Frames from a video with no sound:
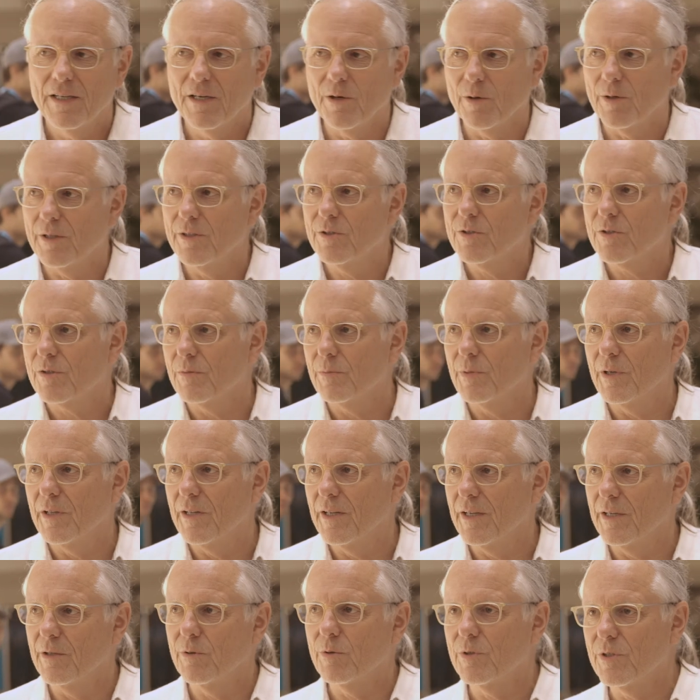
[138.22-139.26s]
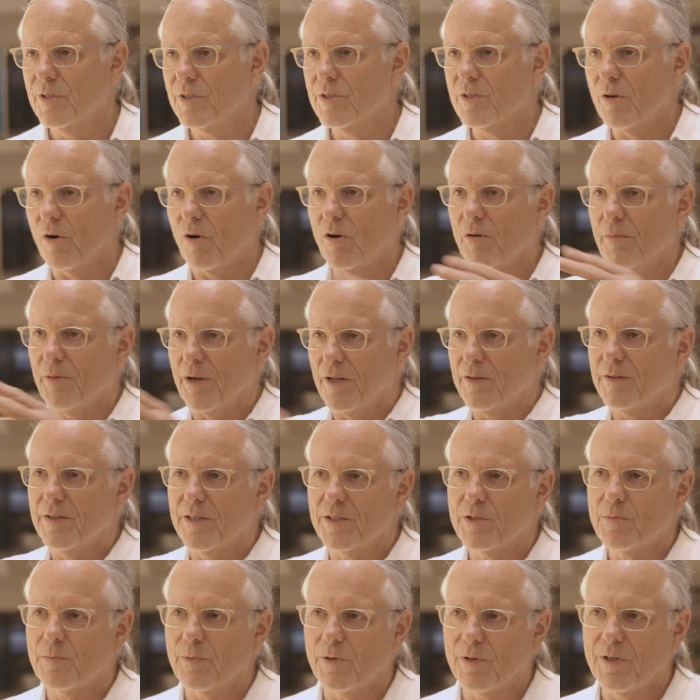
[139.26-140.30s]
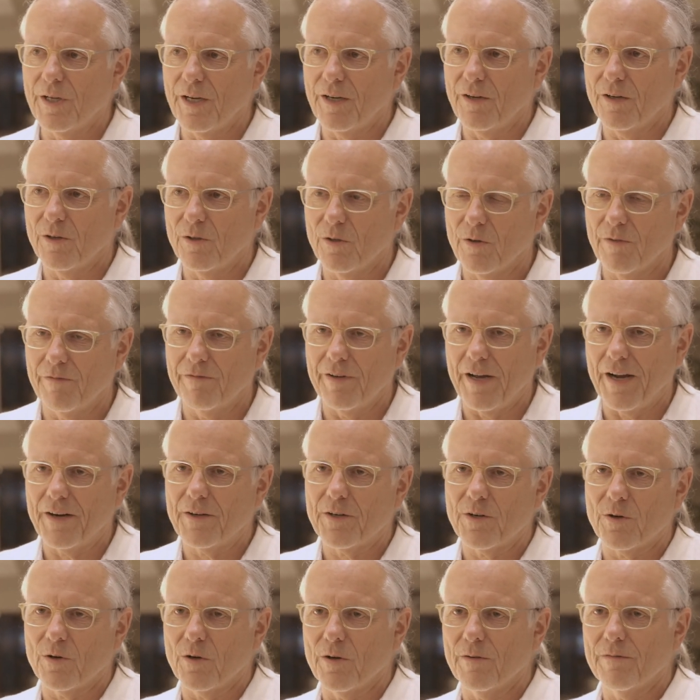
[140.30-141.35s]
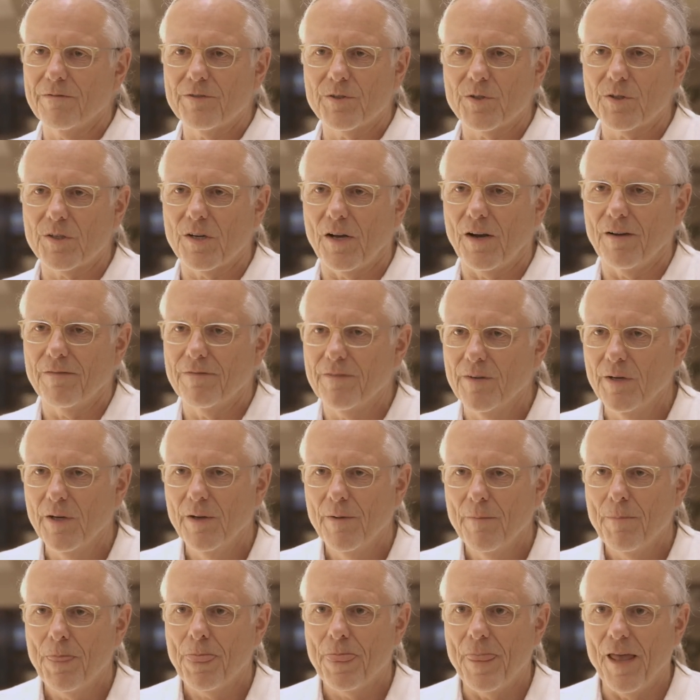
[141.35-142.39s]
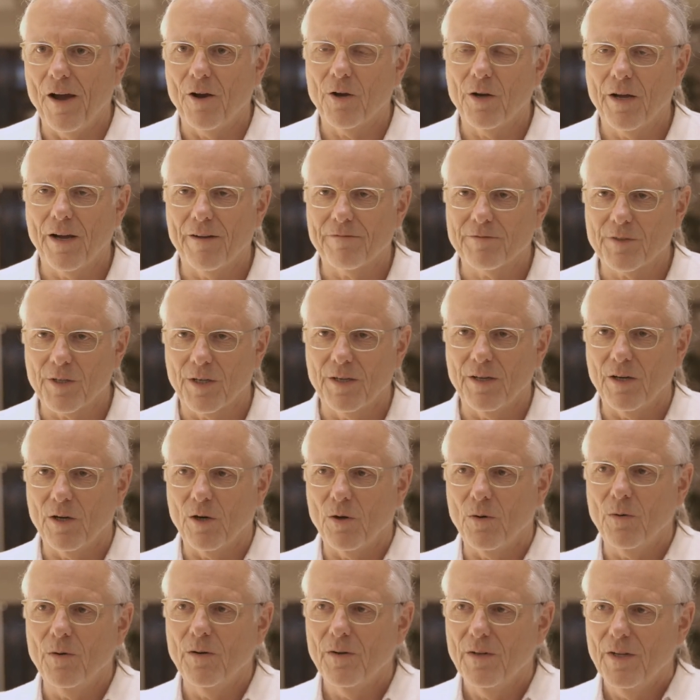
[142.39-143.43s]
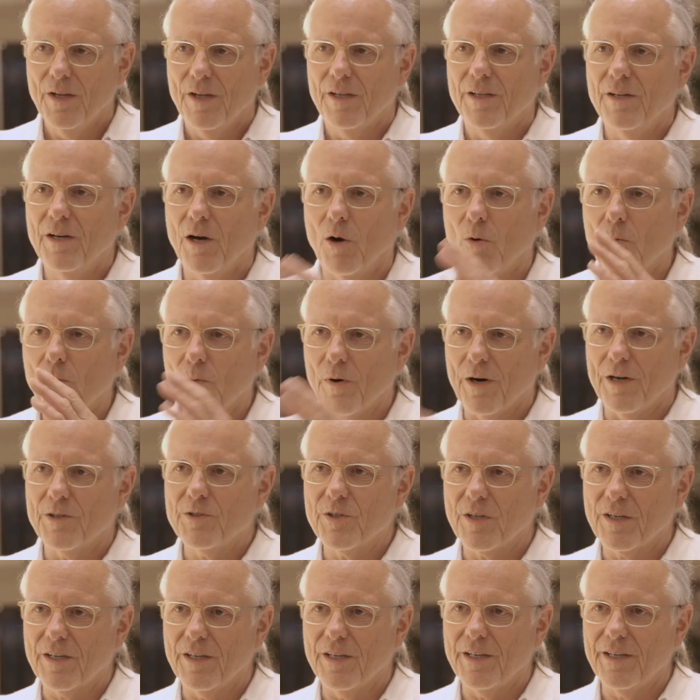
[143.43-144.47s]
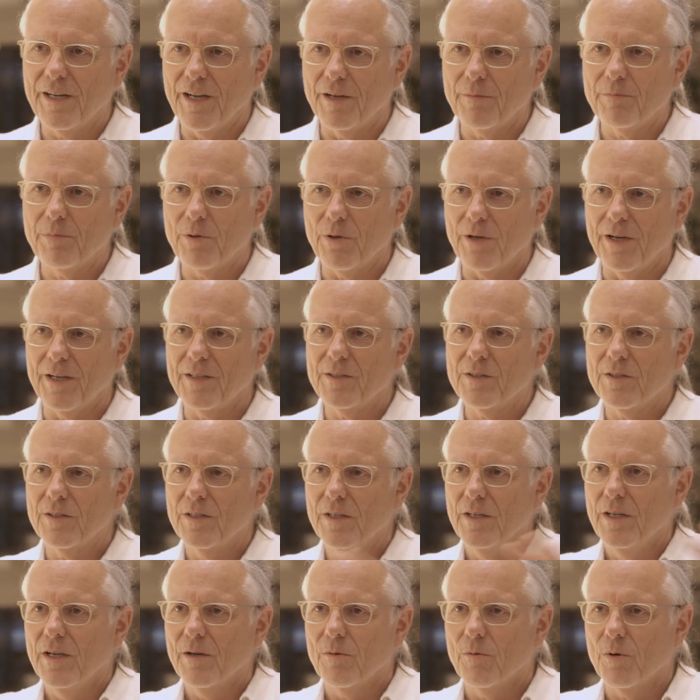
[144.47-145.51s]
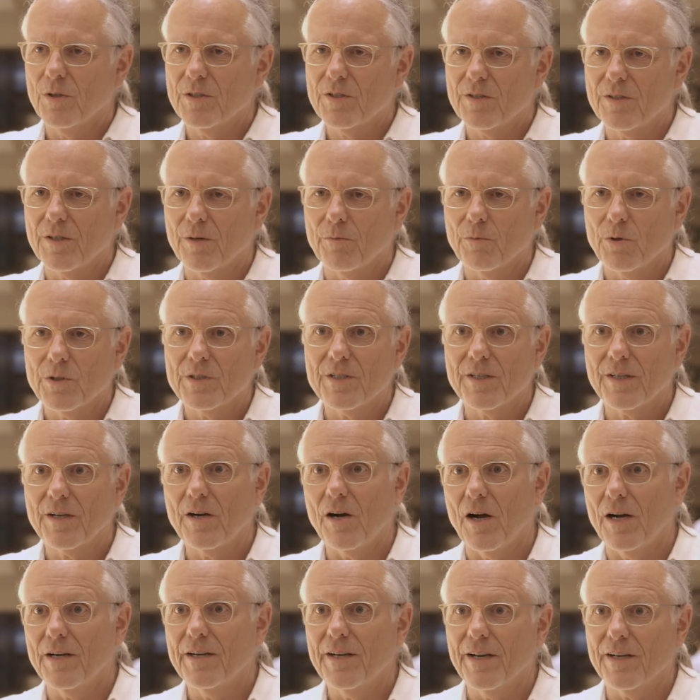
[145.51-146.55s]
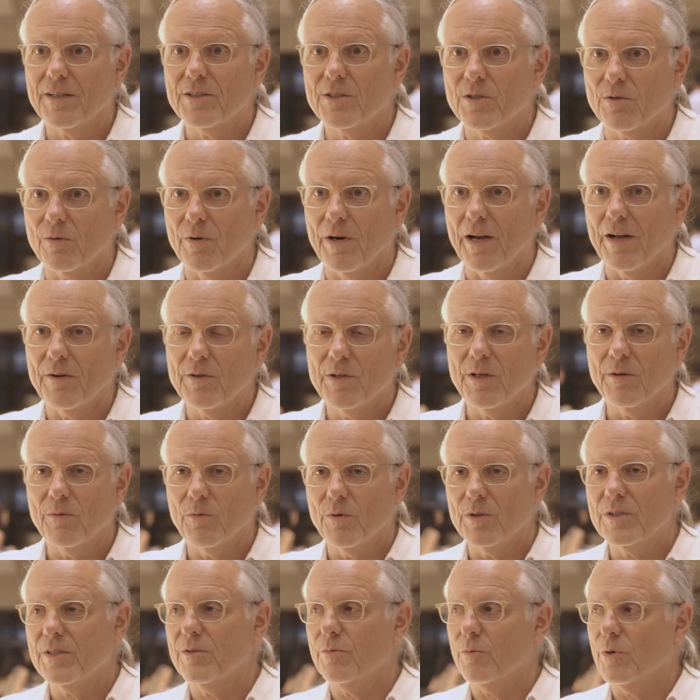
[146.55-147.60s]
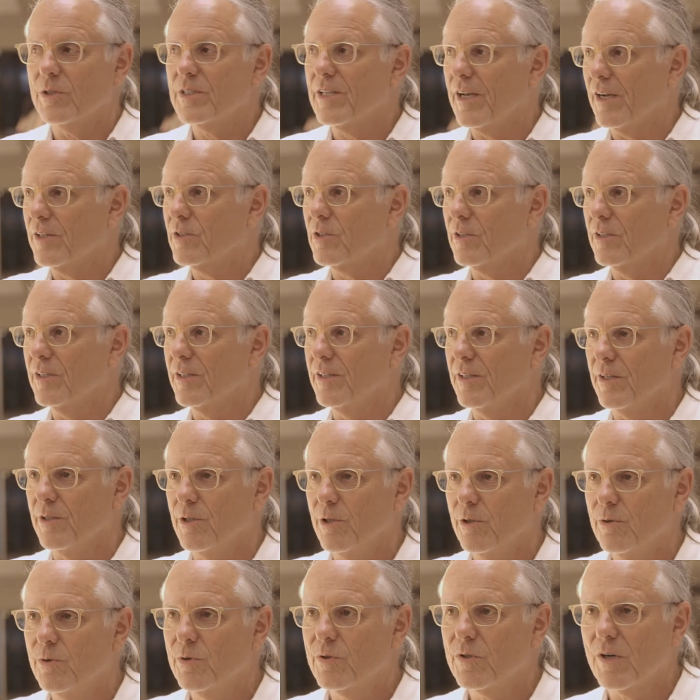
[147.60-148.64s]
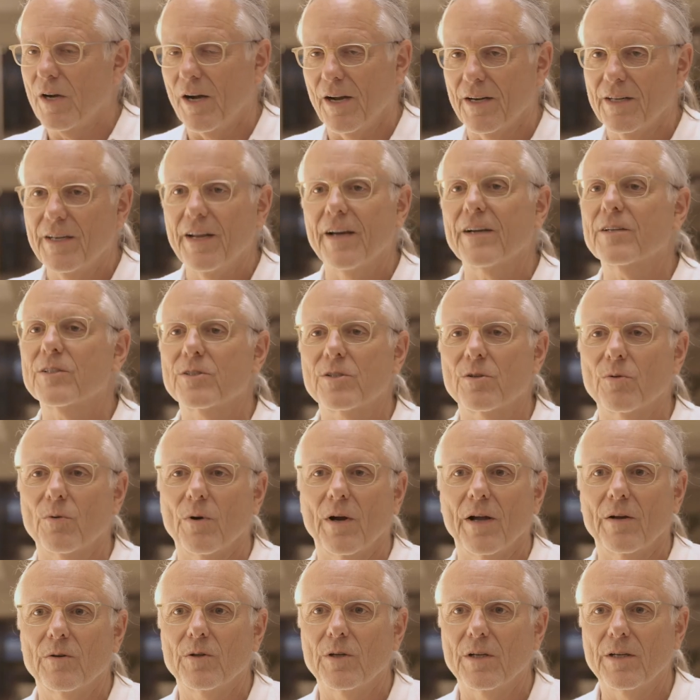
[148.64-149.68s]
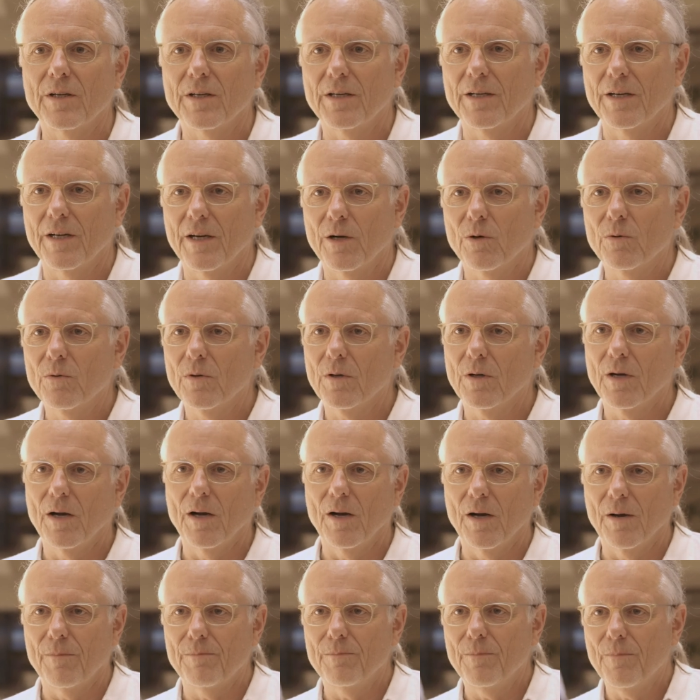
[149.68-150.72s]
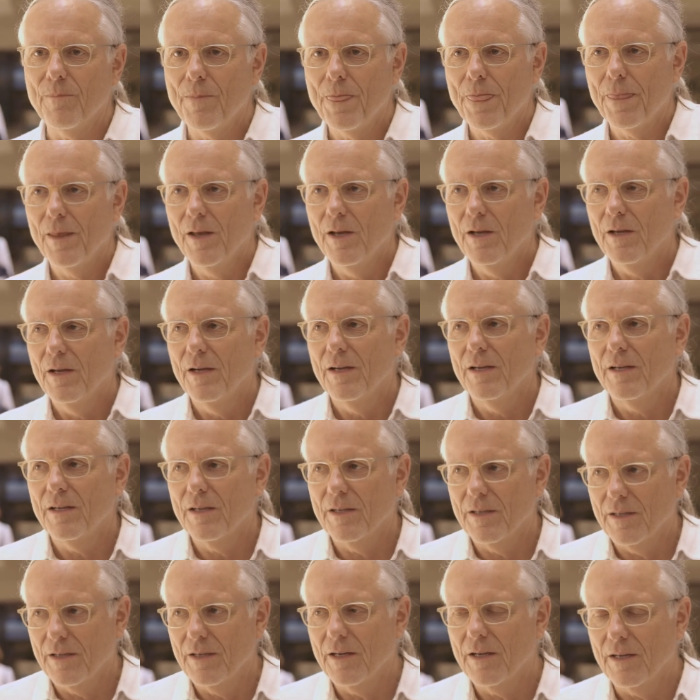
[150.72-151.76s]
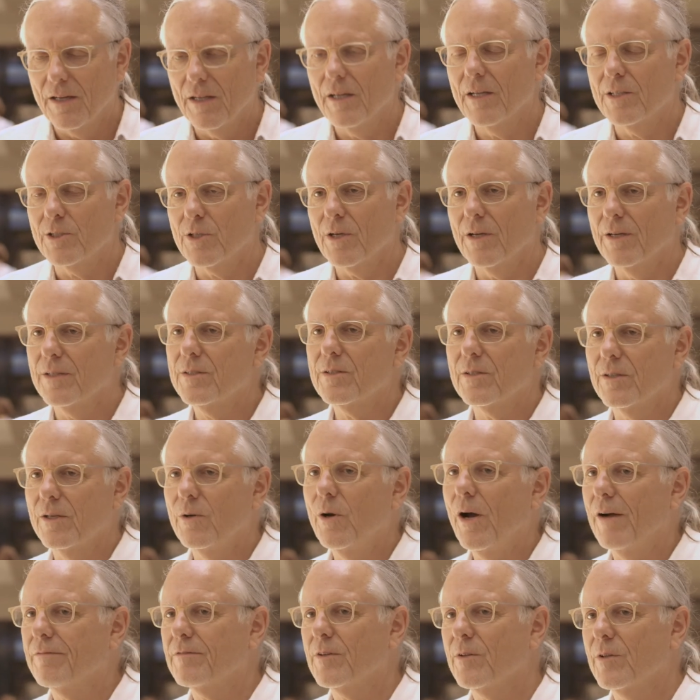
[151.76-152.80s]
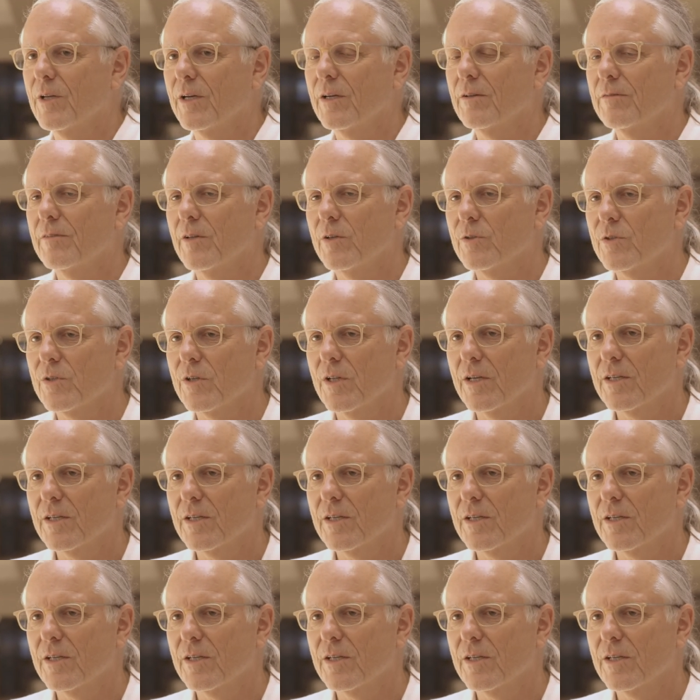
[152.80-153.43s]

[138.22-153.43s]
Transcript: You know, it used to be that you would just talk about this particular vector of stuff. Now you have to go, you know, where's it going to take place? What's the, what's the context around it? What's, what's actually the news context around it, you know? Um, it's, it's, you have to think of those